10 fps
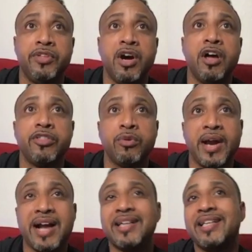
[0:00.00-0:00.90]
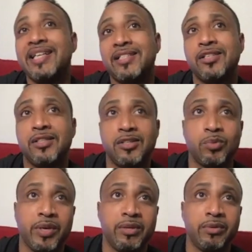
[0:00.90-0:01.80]
other way I can get to this
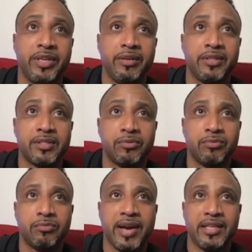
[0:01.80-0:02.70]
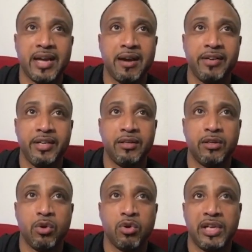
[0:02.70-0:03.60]
window here is right down here in the
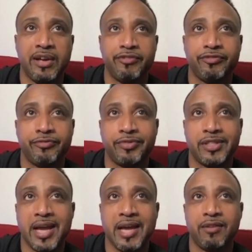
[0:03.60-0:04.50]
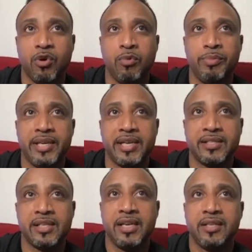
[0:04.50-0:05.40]
lower left side of OBS.
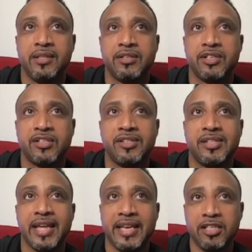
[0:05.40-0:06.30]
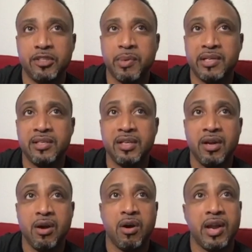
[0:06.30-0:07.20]
There's a settings button.
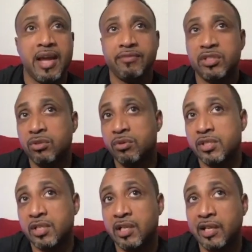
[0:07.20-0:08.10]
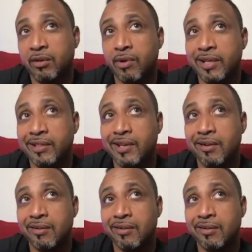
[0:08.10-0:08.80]
All I have to do is click right there,